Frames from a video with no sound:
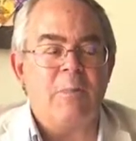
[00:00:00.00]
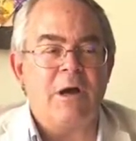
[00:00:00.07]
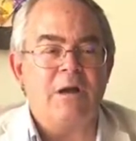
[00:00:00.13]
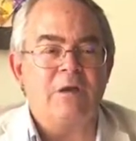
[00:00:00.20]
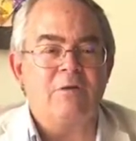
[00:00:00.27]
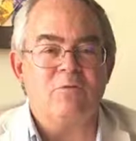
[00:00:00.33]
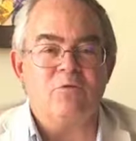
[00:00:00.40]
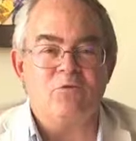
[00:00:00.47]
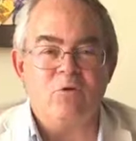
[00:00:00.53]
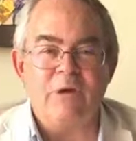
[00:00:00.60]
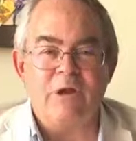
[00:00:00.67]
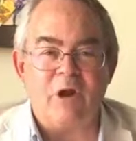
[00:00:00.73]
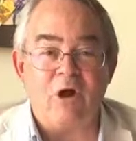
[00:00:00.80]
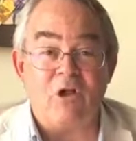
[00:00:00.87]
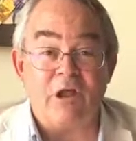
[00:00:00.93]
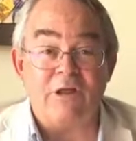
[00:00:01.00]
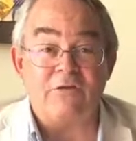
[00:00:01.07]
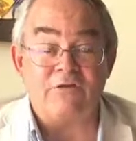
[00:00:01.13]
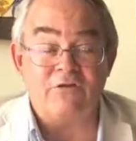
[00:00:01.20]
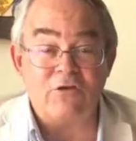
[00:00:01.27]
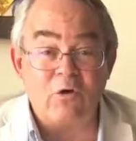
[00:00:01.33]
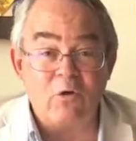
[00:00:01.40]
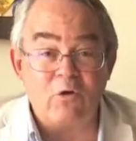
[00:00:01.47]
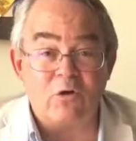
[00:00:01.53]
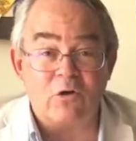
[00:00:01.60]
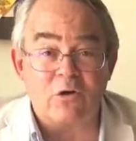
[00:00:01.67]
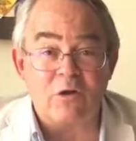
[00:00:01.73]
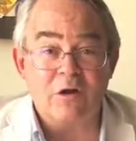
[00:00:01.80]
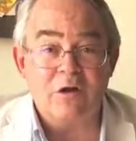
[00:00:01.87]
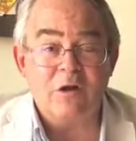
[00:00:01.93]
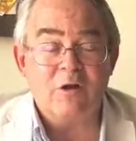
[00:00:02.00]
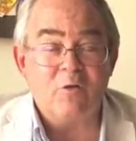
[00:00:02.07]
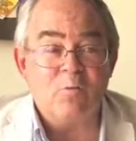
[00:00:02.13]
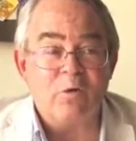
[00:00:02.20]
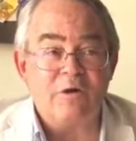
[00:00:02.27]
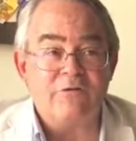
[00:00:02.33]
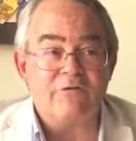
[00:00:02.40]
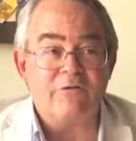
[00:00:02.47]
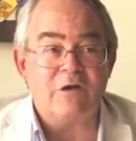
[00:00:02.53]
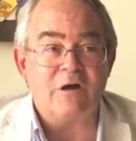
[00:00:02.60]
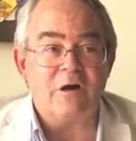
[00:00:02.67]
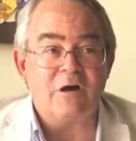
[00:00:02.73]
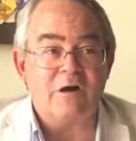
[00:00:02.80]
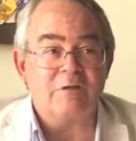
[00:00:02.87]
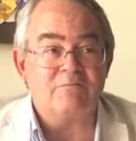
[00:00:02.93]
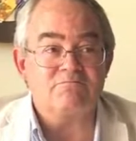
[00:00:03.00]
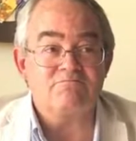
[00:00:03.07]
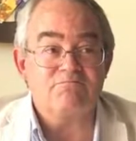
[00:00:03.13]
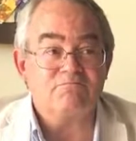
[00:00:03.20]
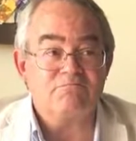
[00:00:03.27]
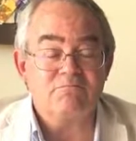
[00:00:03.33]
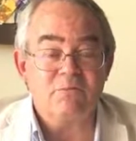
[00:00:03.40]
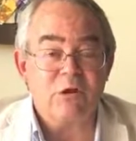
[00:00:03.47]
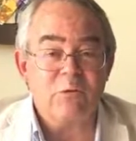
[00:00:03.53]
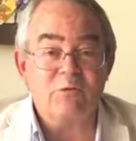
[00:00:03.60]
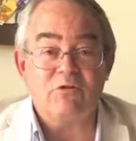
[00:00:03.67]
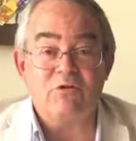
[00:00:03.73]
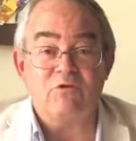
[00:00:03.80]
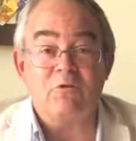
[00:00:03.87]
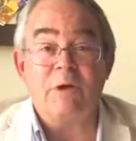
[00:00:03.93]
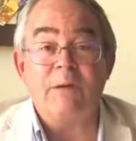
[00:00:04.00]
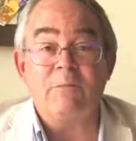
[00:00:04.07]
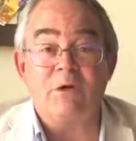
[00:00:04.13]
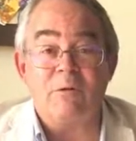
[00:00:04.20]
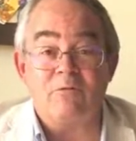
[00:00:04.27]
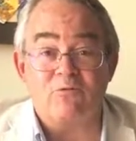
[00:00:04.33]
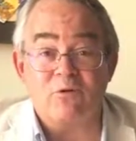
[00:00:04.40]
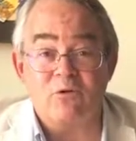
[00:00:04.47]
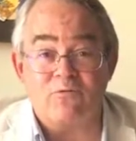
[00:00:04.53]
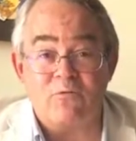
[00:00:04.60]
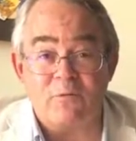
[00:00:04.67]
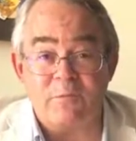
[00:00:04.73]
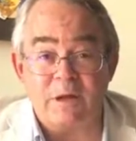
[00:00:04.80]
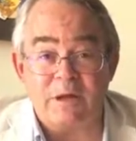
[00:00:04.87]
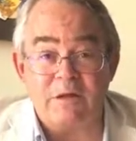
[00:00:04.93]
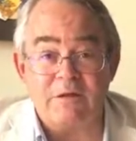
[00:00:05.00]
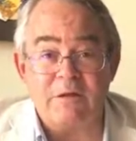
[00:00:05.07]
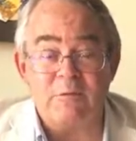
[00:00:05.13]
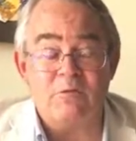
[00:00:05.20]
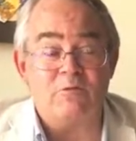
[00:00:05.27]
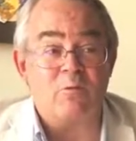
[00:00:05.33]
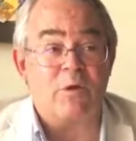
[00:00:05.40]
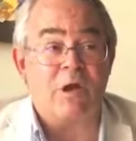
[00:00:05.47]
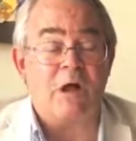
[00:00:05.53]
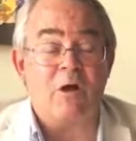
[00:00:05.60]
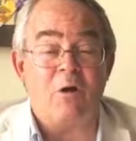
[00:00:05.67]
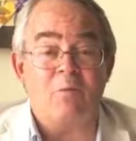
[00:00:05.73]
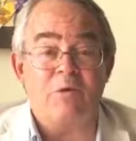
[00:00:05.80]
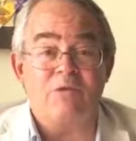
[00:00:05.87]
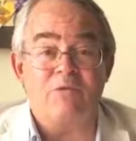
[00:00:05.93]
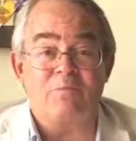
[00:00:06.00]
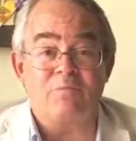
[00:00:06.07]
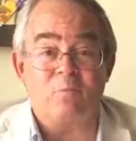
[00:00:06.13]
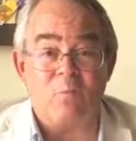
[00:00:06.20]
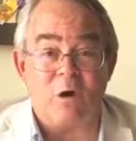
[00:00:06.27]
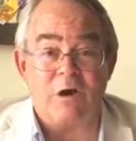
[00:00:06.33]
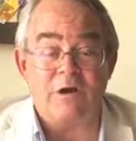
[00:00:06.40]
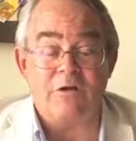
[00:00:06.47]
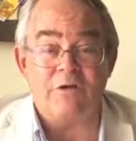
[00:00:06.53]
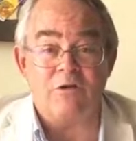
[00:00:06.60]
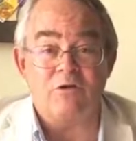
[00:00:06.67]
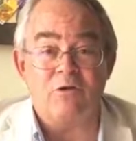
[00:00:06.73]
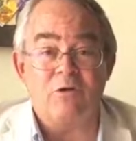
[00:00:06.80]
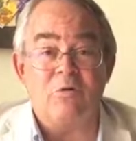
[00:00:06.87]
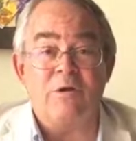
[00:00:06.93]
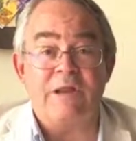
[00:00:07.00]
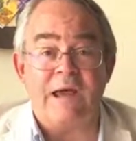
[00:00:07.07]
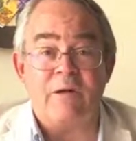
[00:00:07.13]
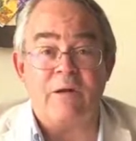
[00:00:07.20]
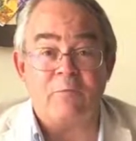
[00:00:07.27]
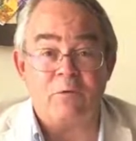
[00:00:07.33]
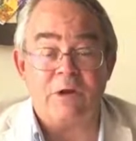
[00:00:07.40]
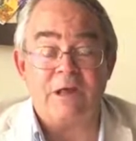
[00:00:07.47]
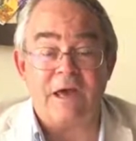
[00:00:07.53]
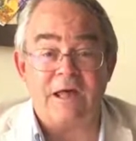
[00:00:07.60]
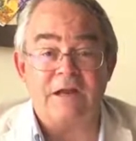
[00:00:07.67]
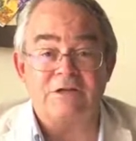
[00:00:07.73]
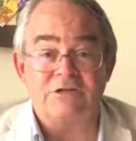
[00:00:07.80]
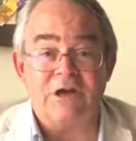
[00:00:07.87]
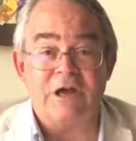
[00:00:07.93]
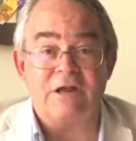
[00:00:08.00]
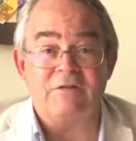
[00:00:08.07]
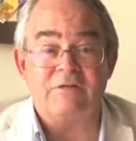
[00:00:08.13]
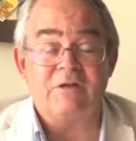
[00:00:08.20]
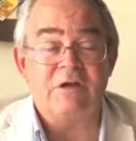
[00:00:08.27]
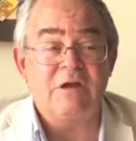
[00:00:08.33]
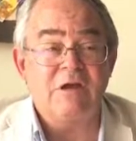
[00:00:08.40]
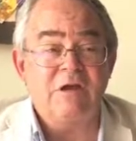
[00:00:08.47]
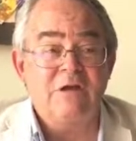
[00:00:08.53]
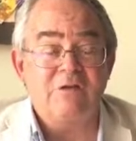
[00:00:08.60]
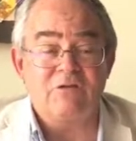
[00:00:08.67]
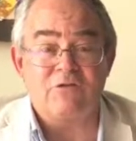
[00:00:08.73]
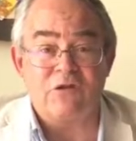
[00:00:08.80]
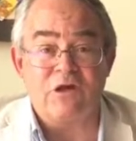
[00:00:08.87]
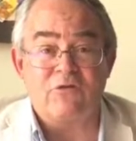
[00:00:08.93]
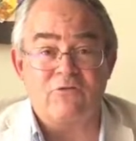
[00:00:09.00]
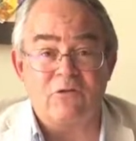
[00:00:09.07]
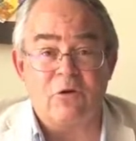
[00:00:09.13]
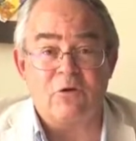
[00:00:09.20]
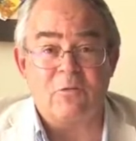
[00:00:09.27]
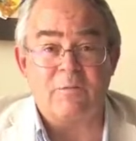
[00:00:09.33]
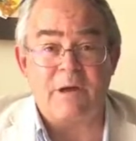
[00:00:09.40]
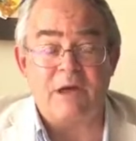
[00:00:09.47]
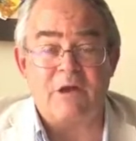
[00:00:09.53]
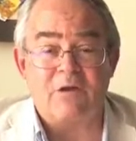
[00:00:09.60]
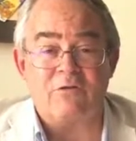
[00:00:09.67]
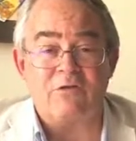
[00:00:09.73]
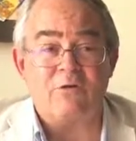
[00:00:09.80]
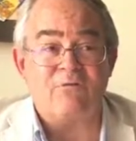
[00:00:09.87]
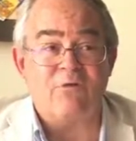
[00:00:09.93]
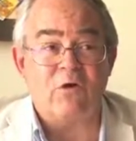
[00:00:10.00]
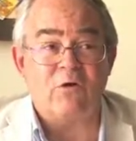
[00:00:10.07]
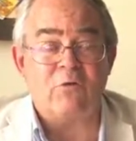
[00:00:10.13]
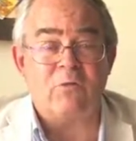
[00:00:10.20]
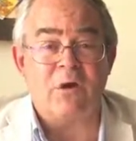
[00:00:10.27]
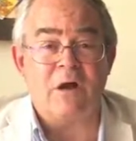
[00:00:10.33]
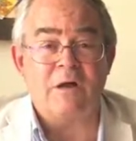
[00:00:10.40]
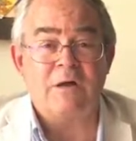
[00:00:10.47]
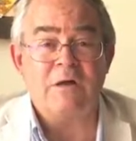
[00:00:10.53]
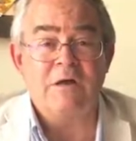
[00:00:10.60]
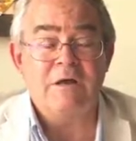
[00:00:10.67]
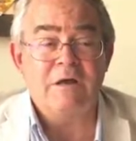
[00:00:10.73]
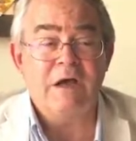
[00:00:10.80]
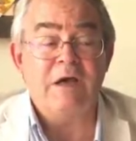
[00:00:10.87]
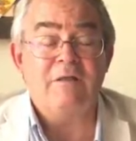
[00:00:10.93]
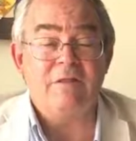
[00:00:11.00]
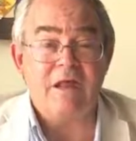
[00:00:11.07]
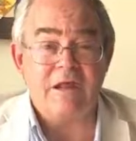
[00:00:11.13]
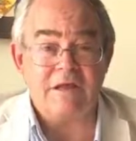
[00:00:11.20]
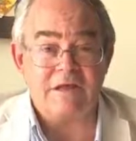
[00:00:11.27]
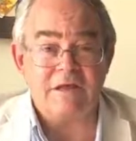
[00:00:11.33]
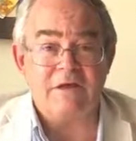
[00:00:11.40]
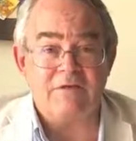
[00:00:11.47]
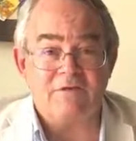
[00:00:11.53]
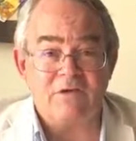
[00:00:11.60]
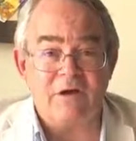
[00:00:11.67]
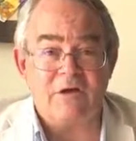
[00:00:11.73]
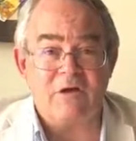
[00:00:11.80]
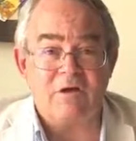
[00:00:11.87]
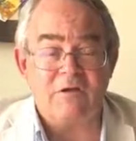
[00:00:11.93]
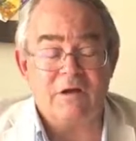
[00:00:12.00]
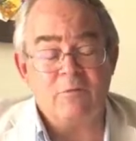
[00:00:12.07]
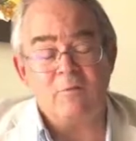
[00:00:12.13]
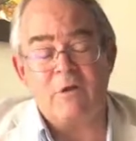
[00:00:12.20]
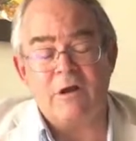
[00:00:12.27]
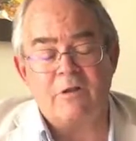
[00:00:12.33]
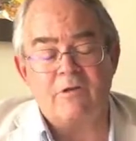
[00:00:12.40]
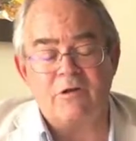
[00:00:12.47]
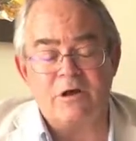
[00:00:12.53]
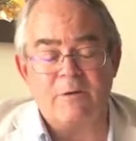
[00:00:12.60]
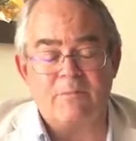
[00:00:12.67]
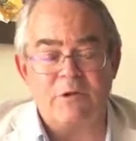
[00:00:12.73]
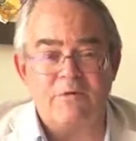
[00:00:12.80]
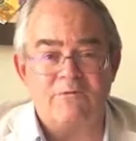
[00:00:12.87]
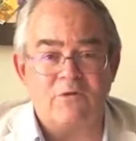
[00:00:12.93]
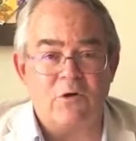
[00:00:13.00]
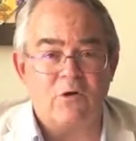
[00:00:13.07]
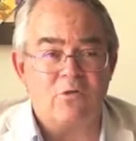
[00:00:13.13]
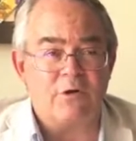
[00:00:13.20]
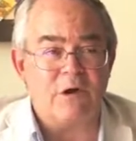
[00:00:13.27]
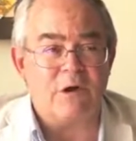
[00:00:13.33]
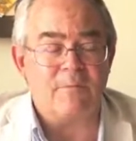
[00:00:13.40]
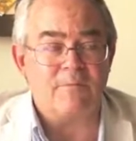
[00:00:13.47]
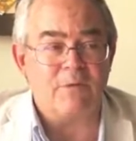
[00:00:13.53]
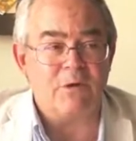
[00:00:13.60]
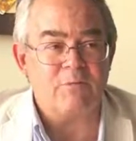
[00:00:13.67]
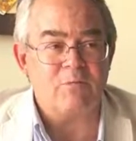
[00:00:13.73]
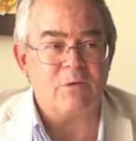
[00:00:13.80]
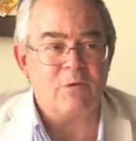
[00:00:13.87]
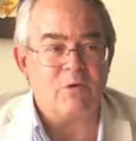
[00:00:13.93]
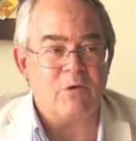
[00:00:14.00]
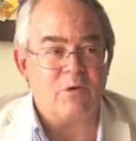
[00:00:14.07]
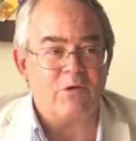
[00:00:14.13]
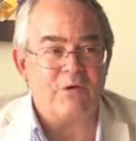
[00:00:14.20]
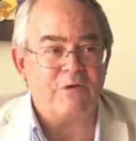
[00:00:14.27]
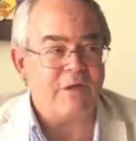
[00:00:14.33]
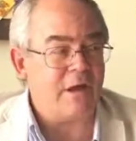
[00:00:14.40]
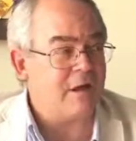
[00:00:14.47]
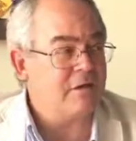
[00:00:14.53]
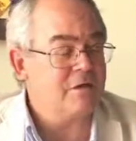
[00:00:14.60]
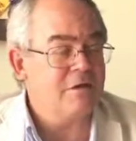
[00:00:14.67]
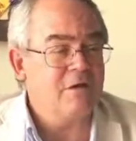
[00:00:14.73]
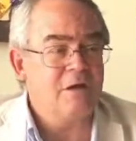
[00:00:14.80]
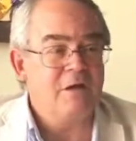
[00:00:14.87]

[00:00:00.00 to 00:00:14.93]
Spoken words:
but doing it all on solar was, it was a dream come true for me. It was what I always wanted to do, and now I really had a chance to sell solar panels at Photowatt, and then at Kyocera, and one other company, Photocom, but we won't go into that.